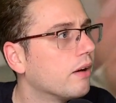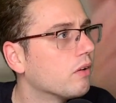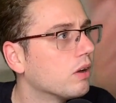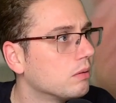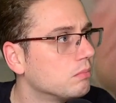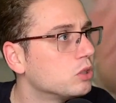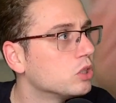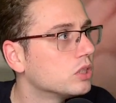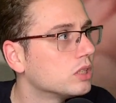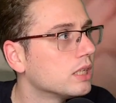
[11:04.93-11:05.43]
I'm
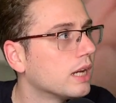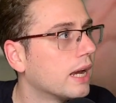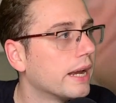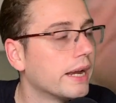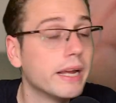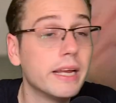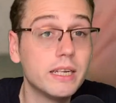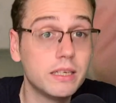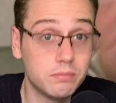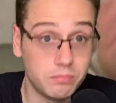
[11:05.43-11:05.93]
just
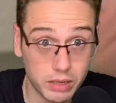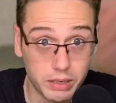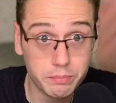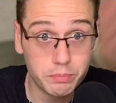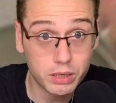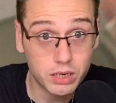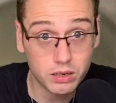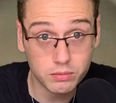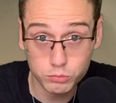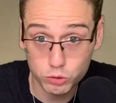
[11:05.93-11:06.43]
saying it
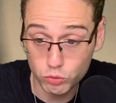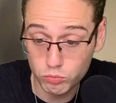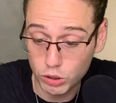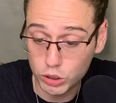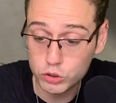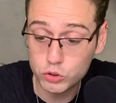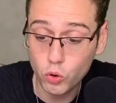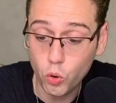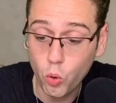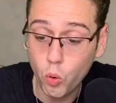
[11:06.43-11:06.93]
becomes
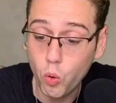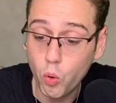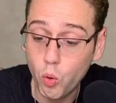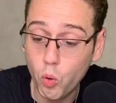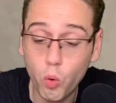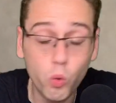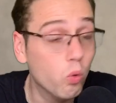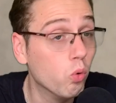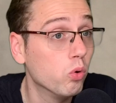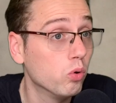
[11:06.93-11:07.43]
almost
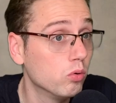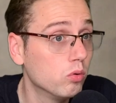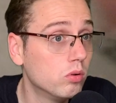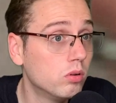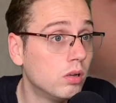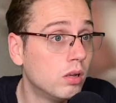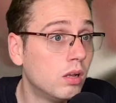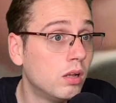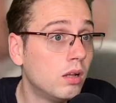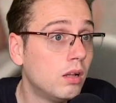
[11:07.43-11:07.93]
all
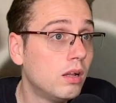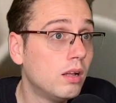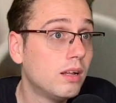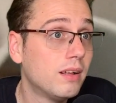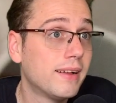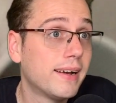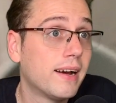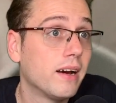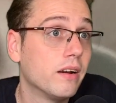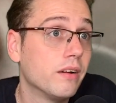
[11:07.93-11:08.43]

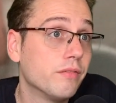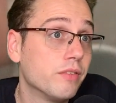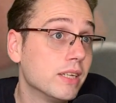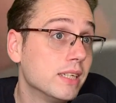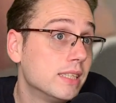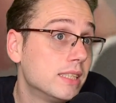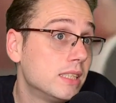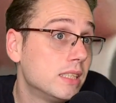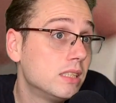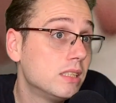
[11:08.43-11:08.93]
kind of
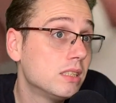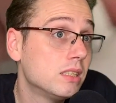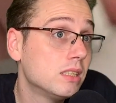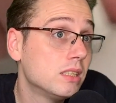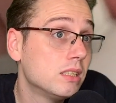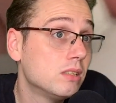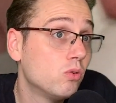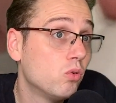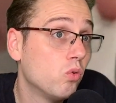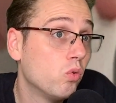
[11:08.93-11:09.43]
this
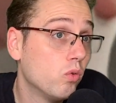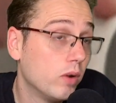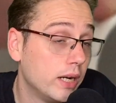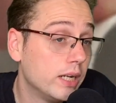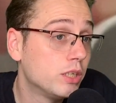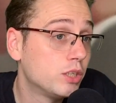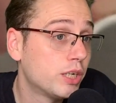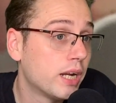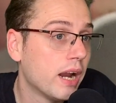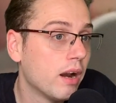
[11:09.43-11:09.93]

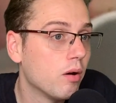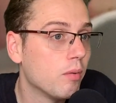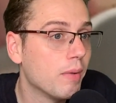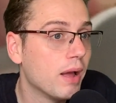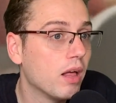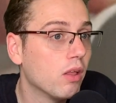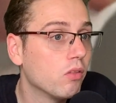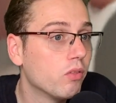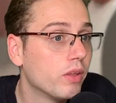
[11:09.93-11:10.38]
rich caramel.